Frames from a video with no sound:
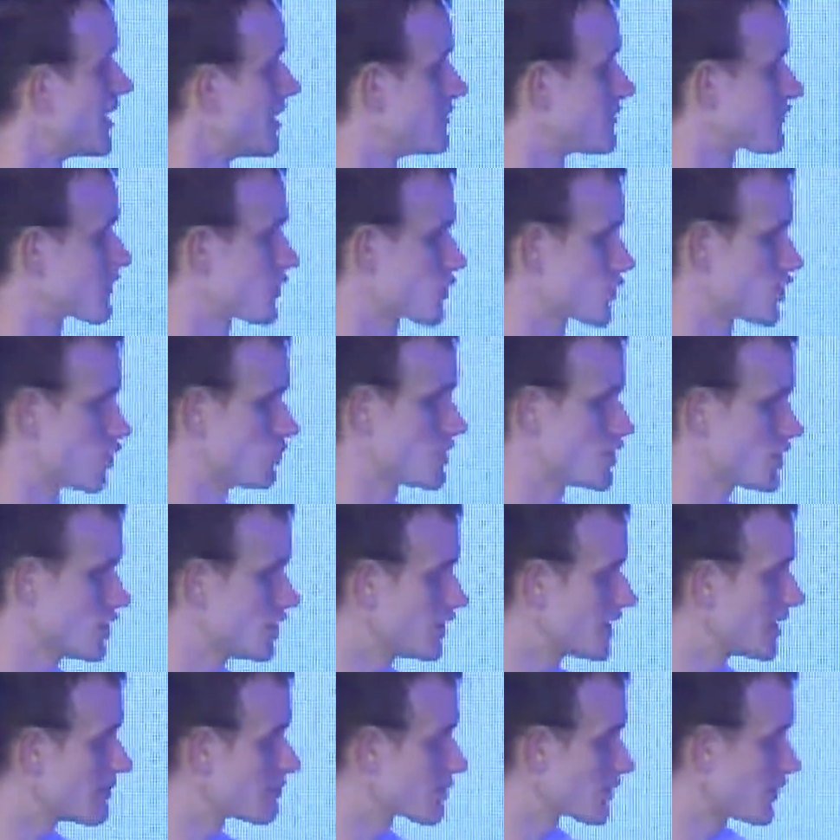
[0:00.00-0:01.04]
Virtual machine
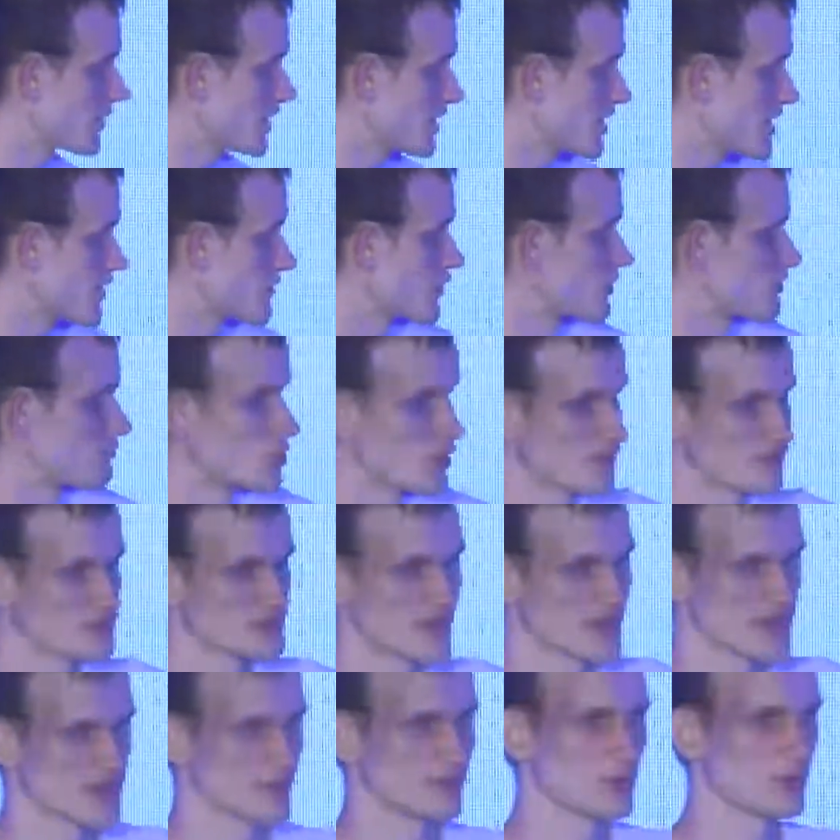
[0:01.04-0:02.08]
upgrades, sort of more
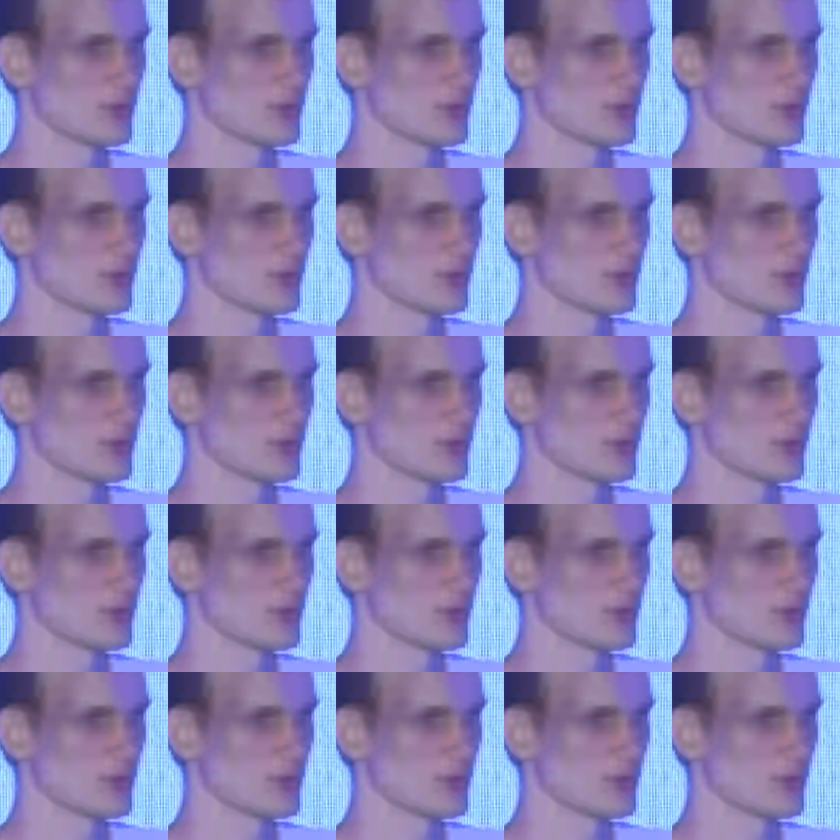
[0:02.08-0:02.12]
flexible